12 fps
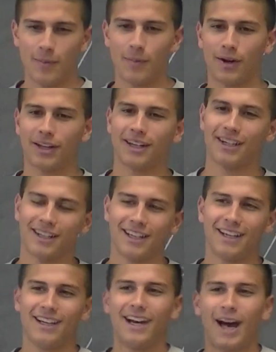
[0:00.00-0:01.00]
But
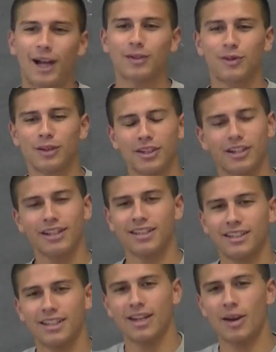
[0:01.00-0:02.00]
I was feeling good,
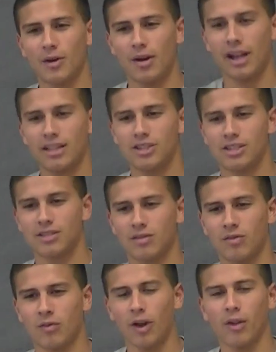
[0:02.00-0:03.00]
and, I just
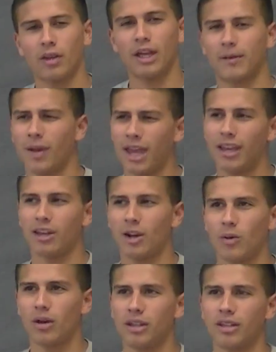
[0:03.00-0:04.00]
felt like, hey, you know
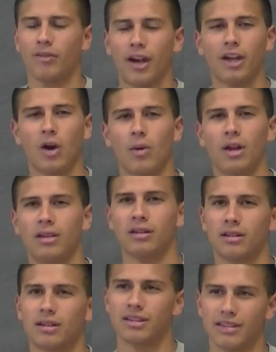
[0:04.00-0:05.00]
what, if I go in,
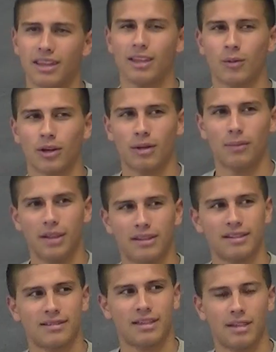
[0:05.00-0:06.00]
because I think we're going to beat
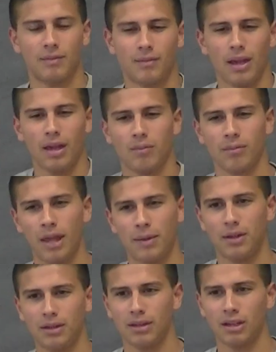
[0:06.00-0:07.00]
this team,
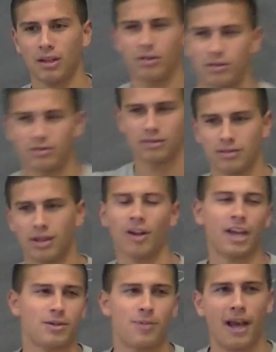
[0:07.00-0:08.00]
maybe, I'll
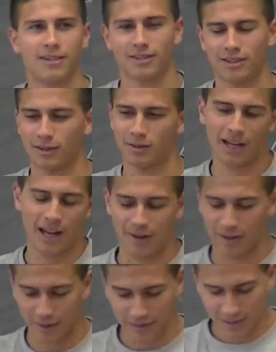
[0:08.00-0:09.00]
catch a pass or two. I don't know,
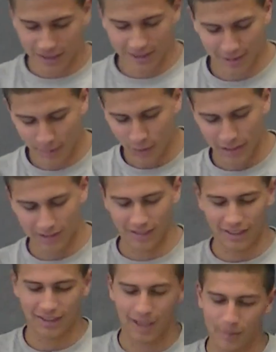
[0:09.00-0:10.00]
something crazy
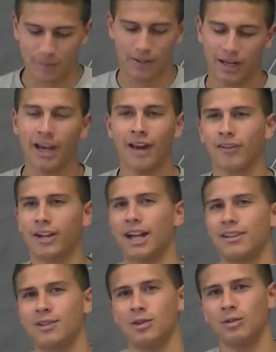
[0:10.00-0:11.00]
like that. But I never got
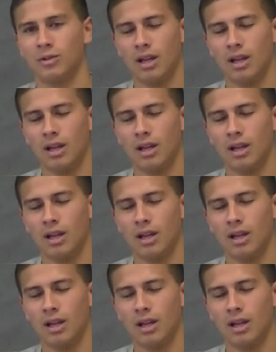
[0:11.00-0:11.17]
too